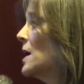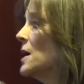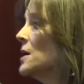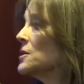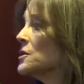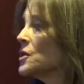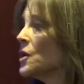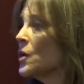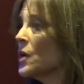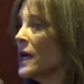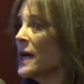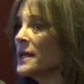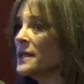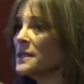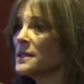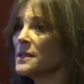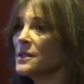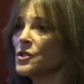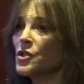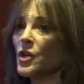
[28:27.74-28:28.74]
So
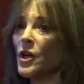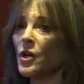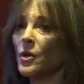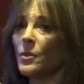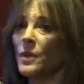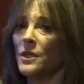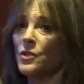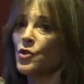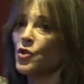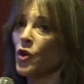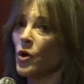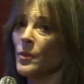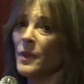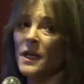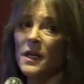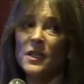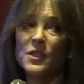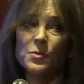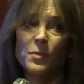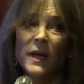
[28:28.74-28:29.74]
ladies and gentlemen,
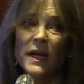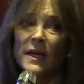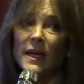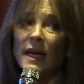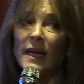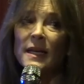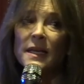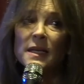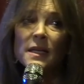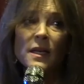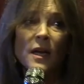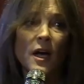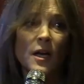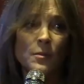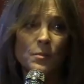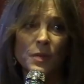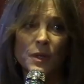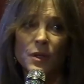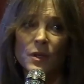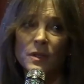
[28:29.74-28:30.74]
Germany has paid
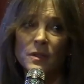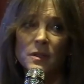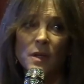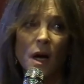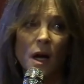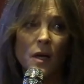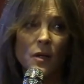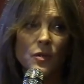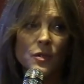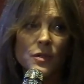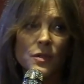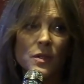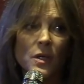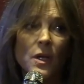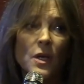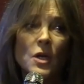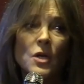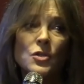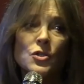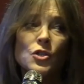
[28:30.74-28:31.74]
$89 billion
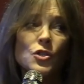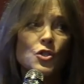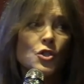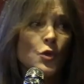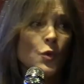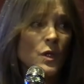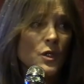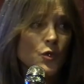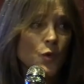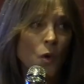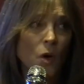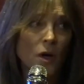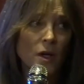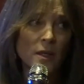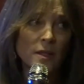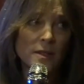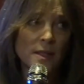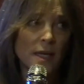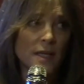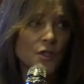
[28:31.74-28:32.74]
to Jewish
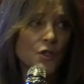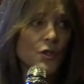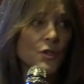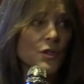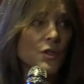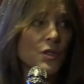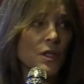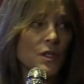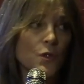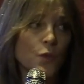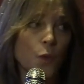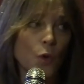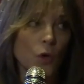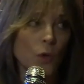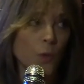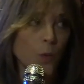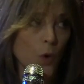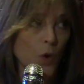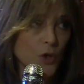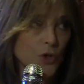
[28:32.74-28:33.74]
organizations since
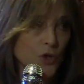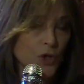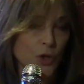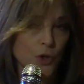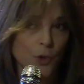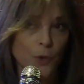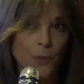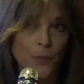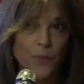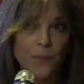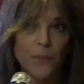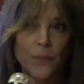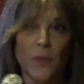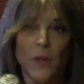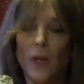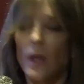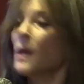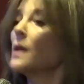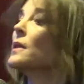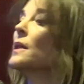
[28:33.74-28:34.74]
World War II.
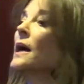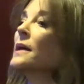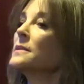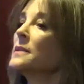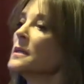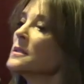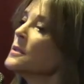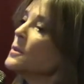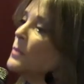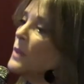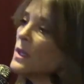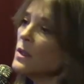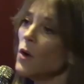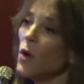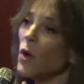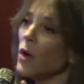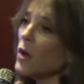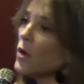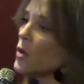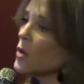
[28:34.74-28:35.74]
That doesn't mean the
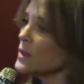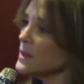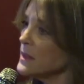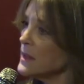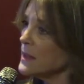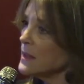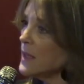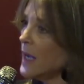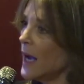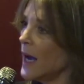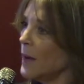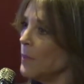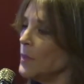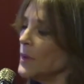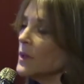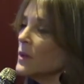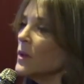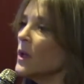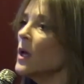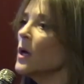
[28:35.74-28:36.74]
Holocaust didn't
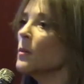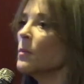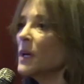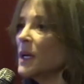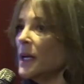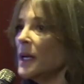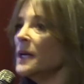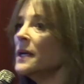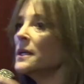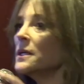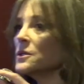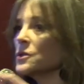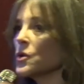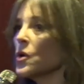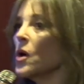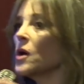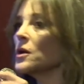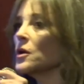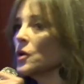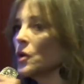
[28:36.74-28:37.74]
happen, but it has
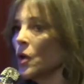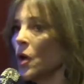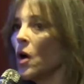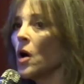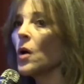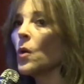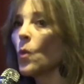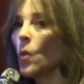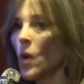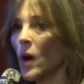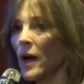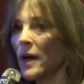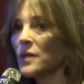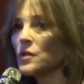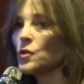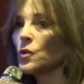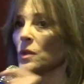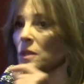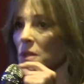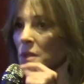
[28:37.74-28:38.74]
gone a long way
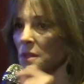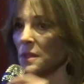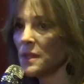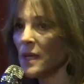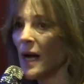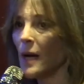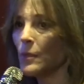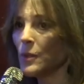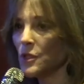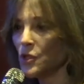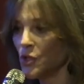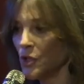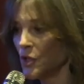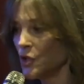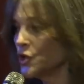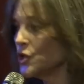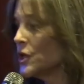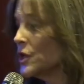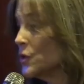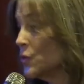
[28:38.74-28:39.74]
towards establishing
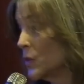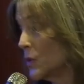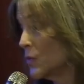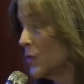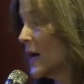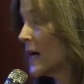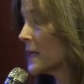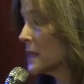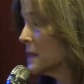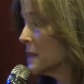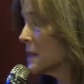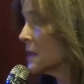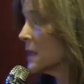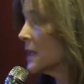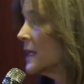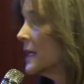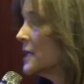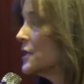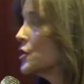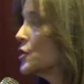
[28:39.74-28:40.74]
genuine
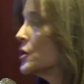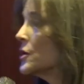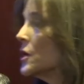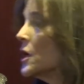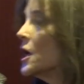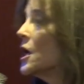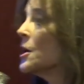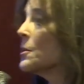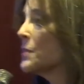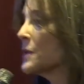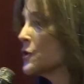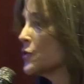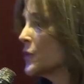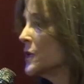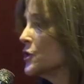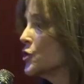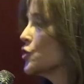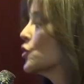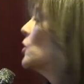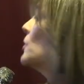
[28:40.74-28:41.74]
reconciliation
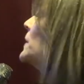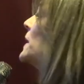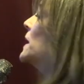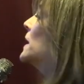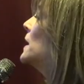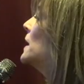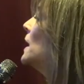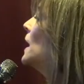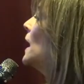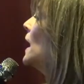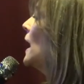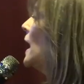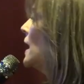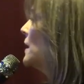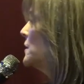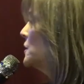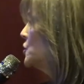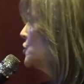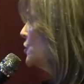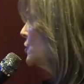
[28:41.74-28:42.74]
between Germany
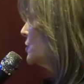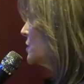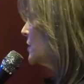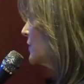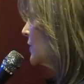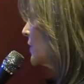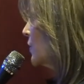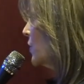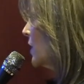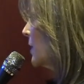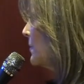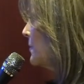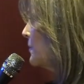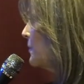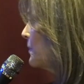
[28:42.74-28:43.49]
and the Jews of Europe.